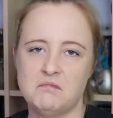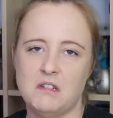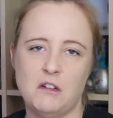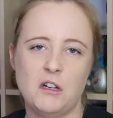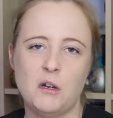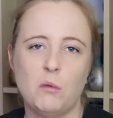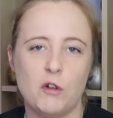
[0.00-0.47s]

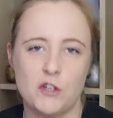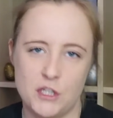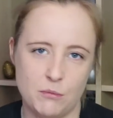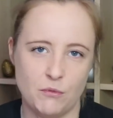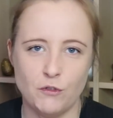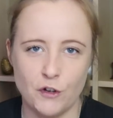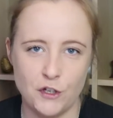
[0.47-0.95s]
I'm gonna wash
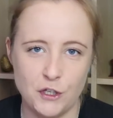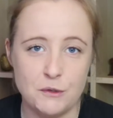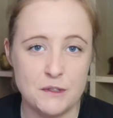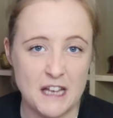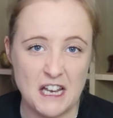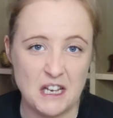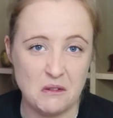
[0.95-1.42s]
it before I
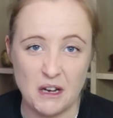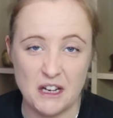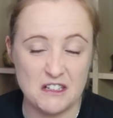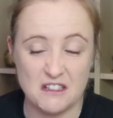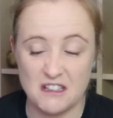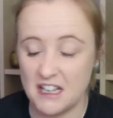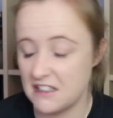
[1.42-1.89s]
use it anyway,
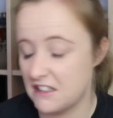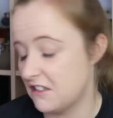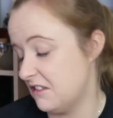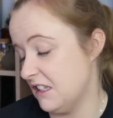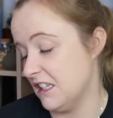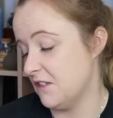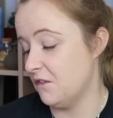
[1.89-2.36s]
so that's
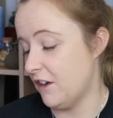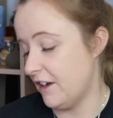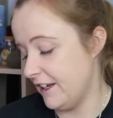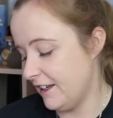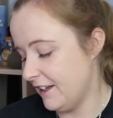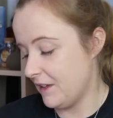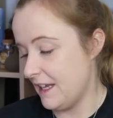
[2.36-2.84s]

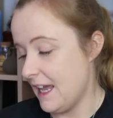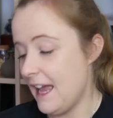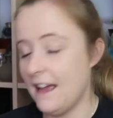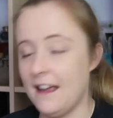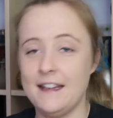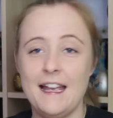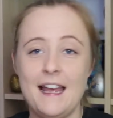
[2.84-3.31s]
fine.
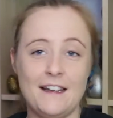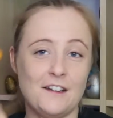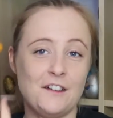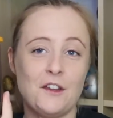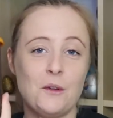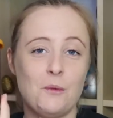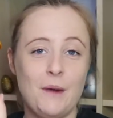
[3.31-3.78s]
Yeah, again,
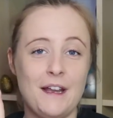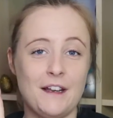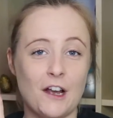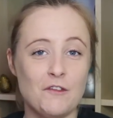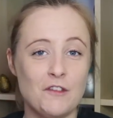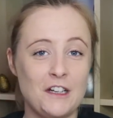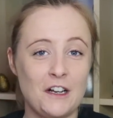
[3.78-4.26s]
another win.
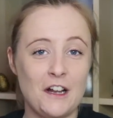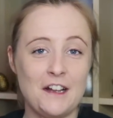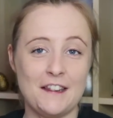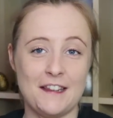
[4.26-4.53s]
I really like